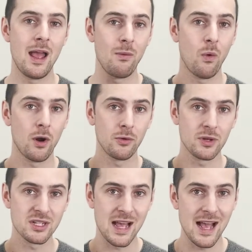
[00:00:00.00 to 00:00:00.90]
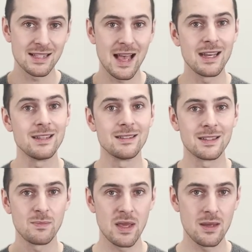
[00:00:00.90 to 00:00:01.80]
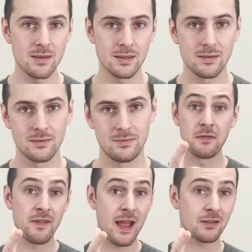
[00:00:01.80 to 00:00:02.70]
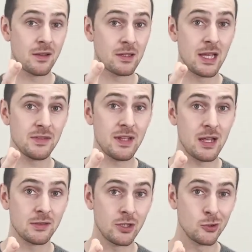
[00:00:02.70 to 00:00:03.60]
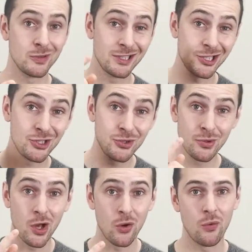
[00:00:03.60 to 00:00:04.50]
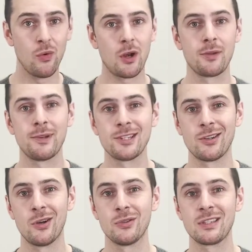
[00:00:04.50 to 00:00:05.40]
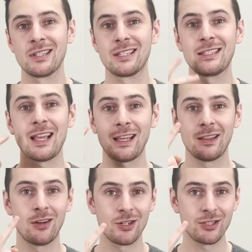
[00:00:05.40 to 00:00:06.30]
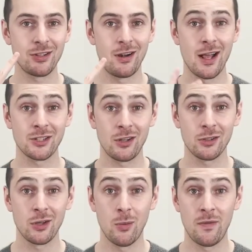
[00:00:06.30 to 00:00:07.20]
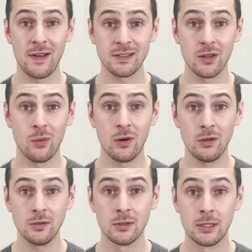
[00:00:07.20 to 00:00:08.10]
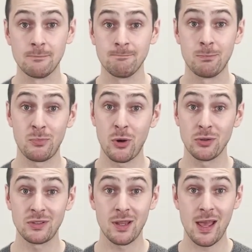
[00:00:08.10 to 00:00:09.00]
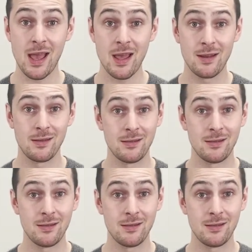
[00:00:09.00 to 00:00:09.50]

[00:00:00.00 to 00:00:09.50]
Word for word: and Waterloo Region has that in spades. Fun fact on a lifestyle note, did you know Waterloo Region hosts the second largest international Oktoberfest in the world? Pros to that.